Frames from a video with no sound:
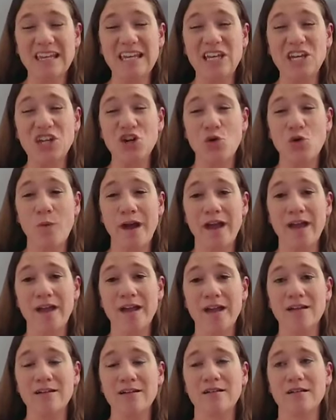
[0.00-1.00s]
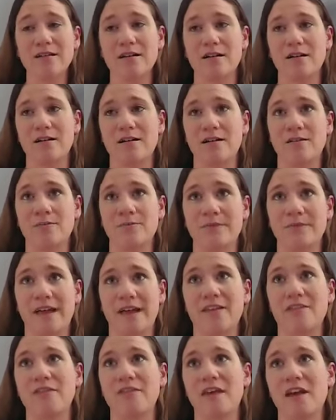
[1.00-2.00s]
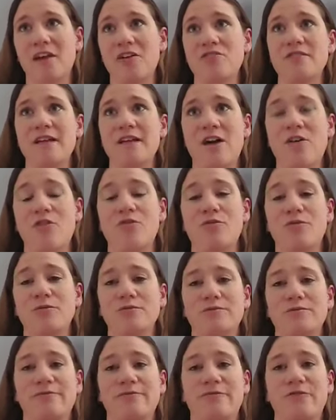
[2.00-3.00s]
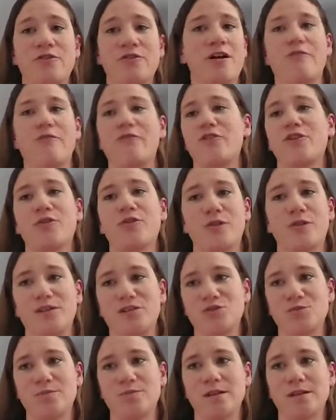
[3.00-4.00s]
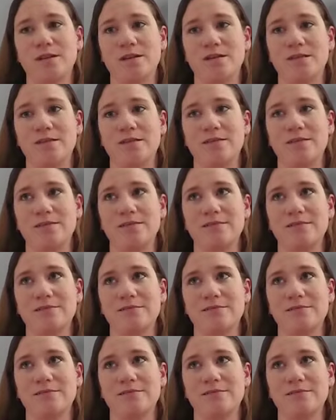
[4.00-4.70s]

in a way, like they are now forever going to be